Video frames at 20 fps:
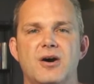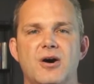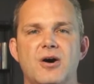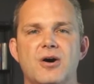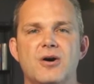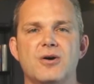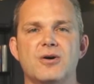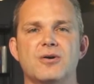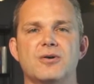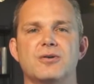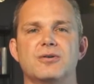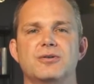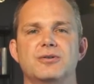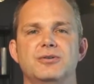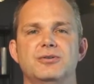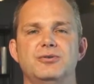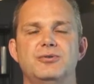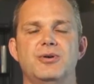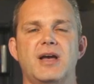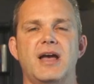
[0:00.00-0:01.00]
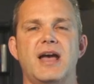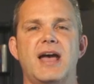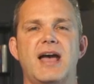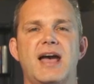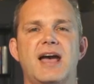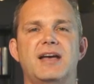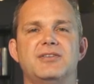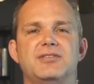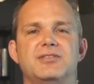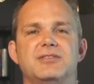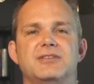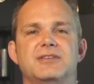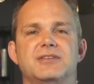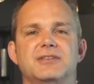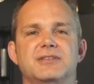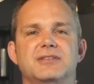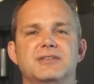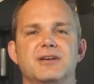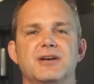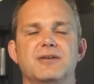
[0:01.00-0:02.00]
are you
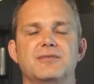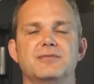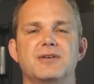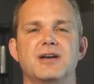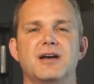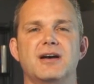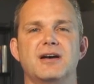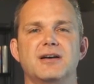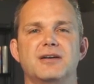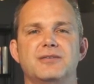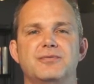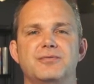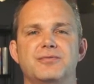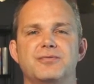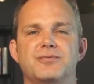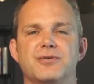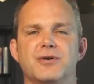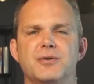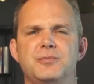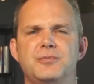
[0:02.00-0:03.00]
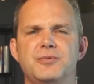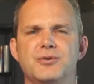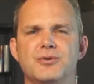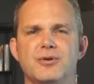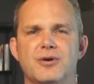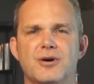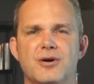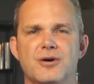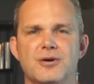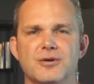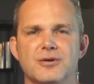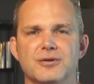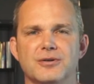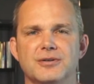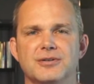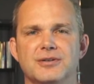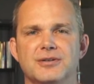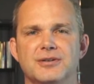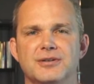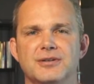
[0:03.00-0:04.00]
asking of God from your
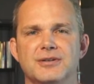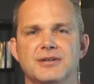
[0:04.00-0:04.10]
heart